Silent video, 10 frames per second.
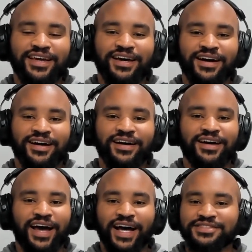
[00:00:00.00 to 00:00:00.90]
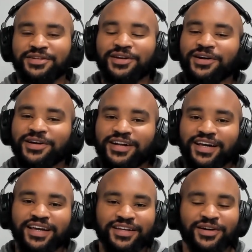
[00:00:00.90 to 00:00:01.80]
as a
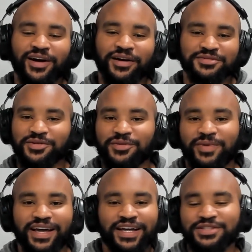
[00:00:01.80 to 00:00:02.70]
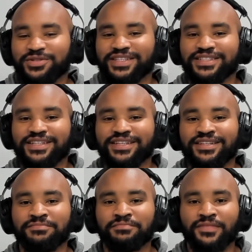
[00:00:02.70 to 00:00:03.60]
nerd, you know, I was a little bit
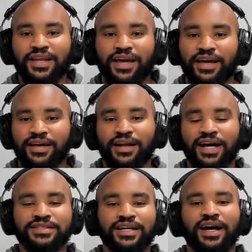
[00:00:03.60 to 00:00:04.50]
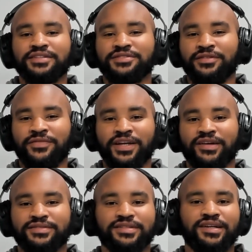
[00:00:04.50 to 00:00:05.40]
interested. And as I got into the
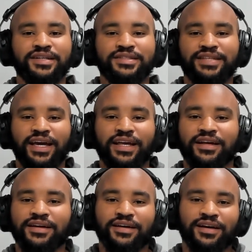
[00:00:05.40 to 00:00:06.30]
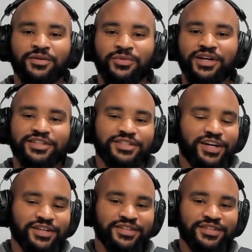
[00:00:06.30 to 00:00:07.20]
video, it started taking a weird
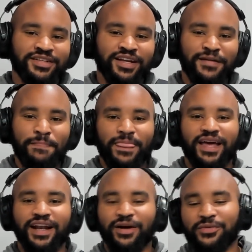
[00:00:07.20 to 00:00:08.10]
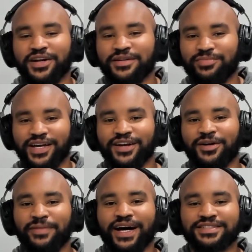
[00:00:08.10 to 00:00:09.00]
turn, and I wanted to bring it
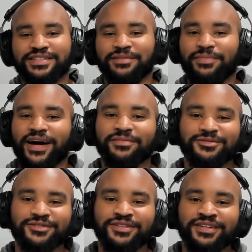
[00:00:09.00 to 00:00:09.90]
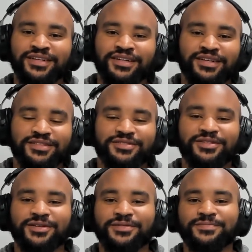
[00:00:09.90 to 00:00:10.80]
all back to the Bible.
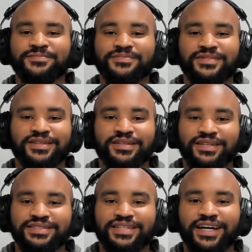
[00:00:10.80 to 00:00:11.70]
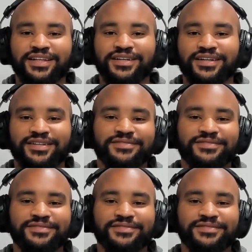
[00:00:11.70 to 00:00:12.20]
So let's take a look.